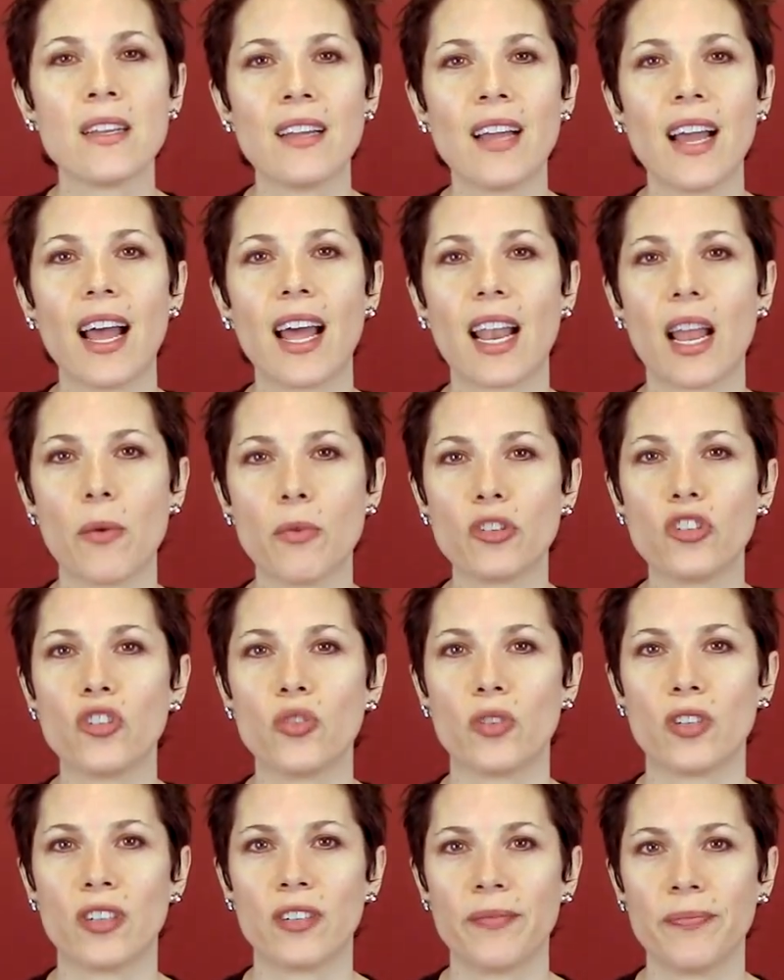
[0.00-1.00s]
And I was
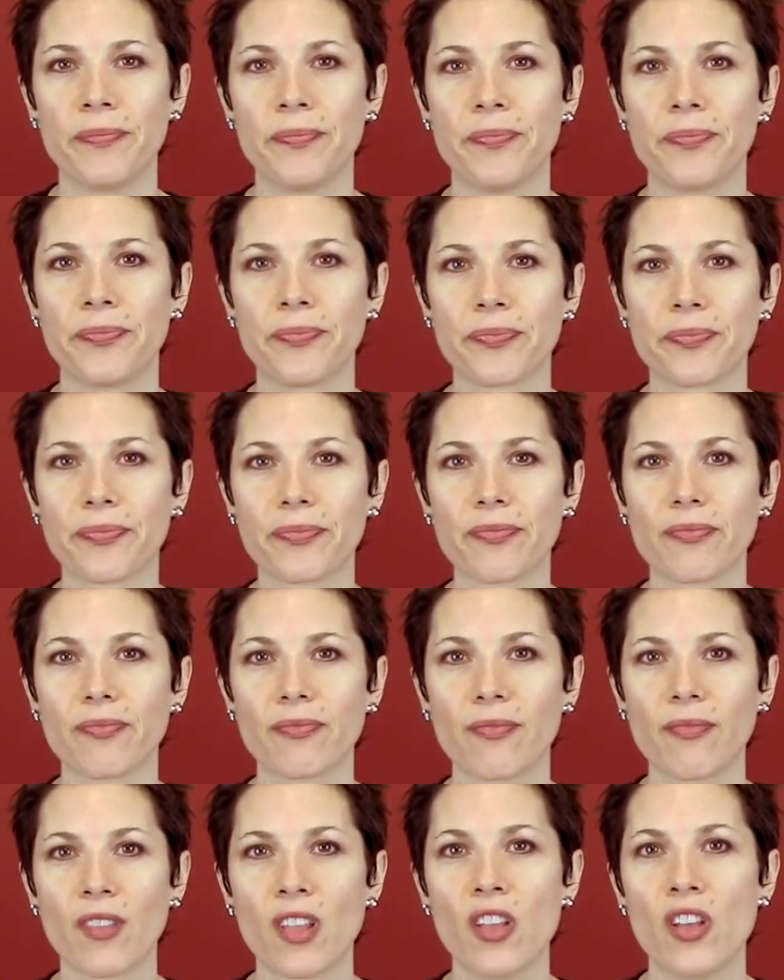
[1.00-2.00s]
sure.
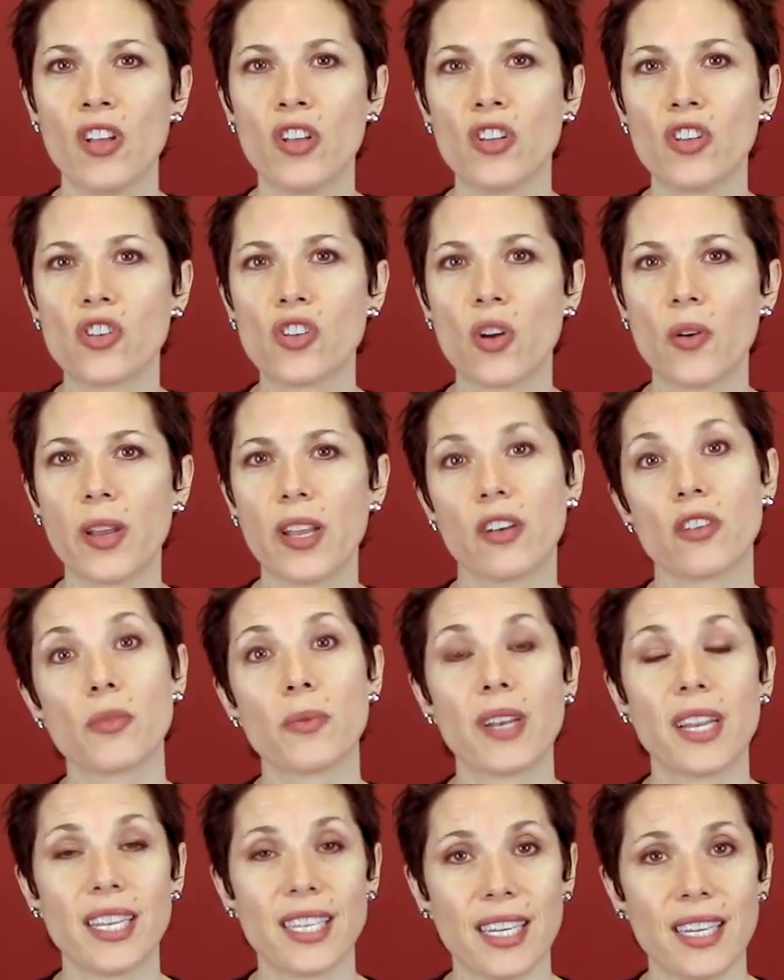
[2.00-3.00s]
So here's
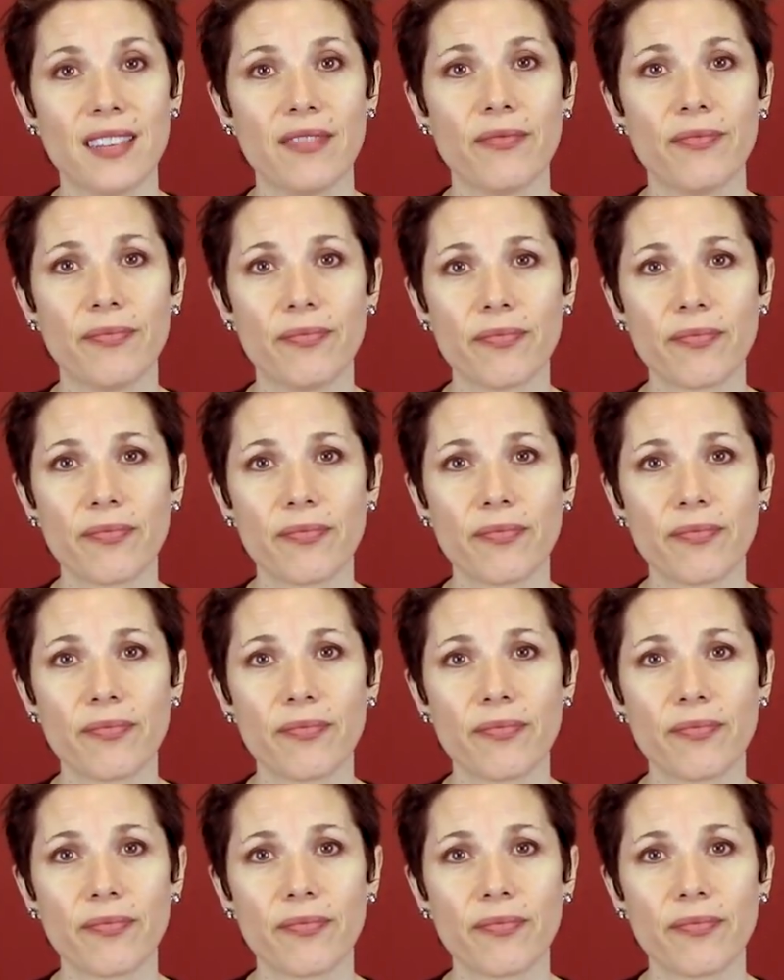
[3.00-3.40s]
what I did.